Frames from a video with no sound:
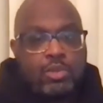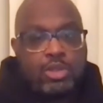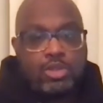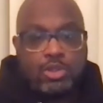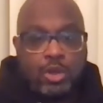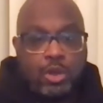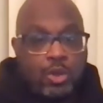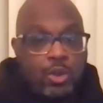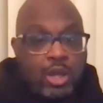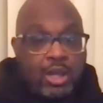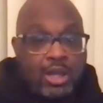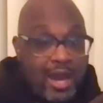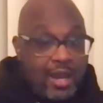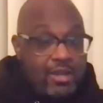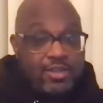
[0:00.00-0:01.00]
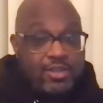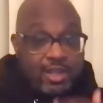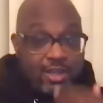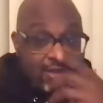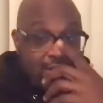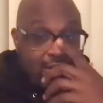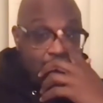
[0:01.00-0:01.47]
So a lot of the
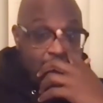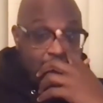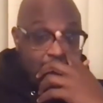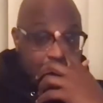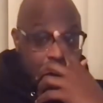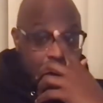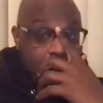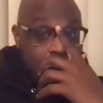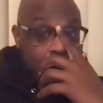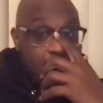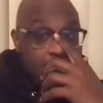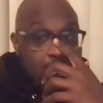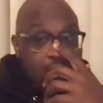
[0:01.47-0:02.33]
things that we do,